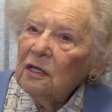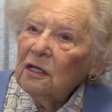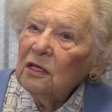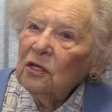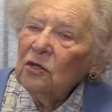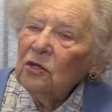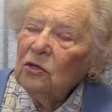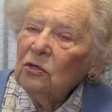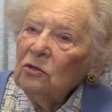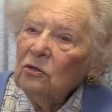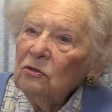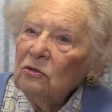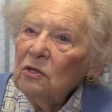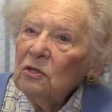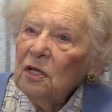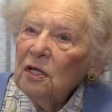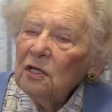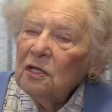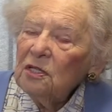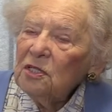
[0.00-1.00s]
Colonel
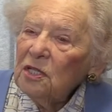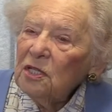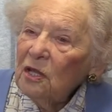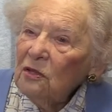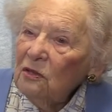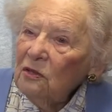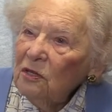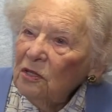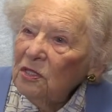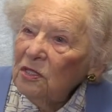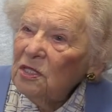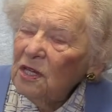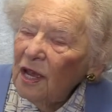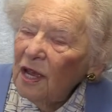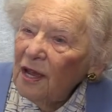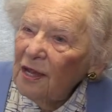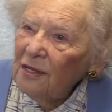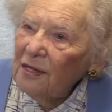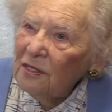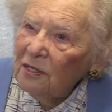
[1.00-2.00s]
Sutherland
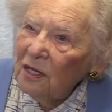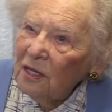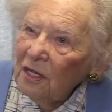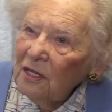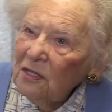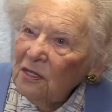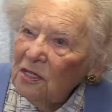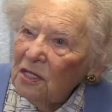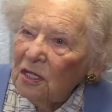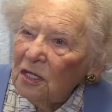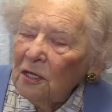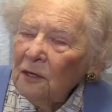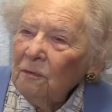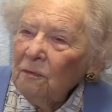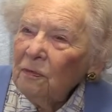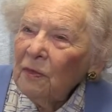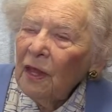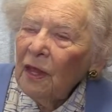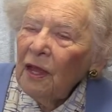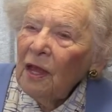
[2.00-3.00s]
died in India,
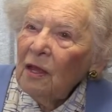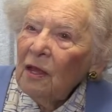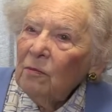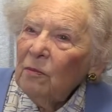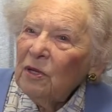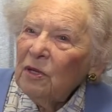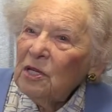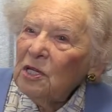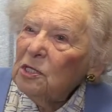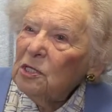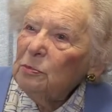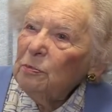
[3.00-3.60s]
but his